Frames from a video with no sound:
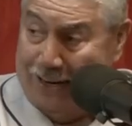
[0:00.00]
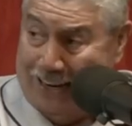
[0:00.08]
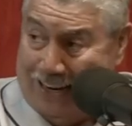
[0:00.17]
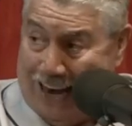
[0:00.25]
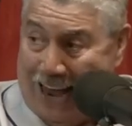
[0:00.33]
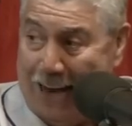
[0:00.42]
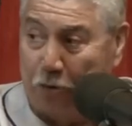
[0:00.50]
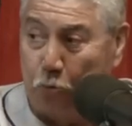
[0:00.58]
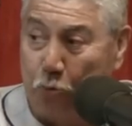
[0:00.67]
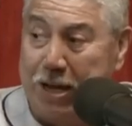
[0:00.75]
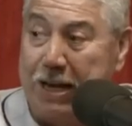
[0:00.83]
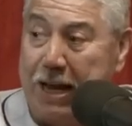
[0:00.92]

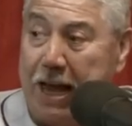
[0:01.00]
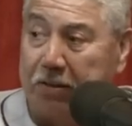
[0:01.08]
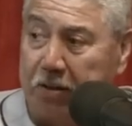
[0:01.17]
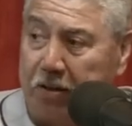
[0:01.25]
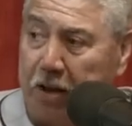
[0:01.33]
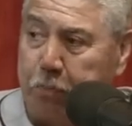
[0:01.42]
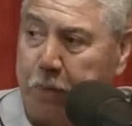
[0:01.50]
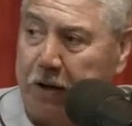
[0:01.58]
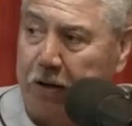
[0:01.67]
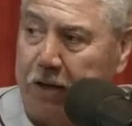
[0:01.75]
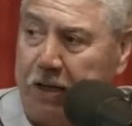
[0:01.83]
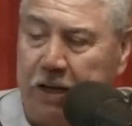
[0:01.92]
reenact the death
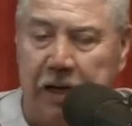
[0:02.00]
penalty.